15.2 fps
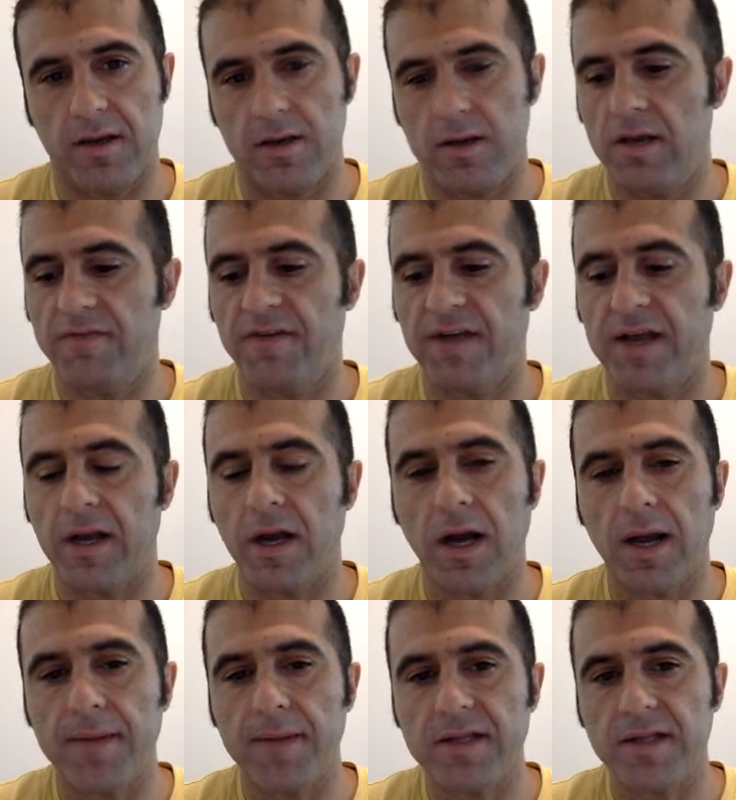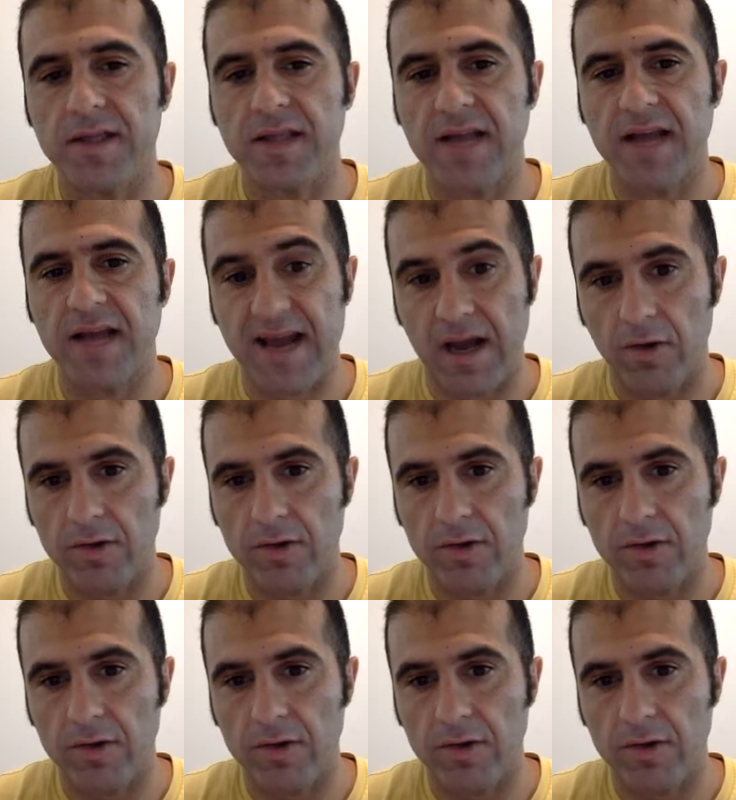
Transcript: if I commented that out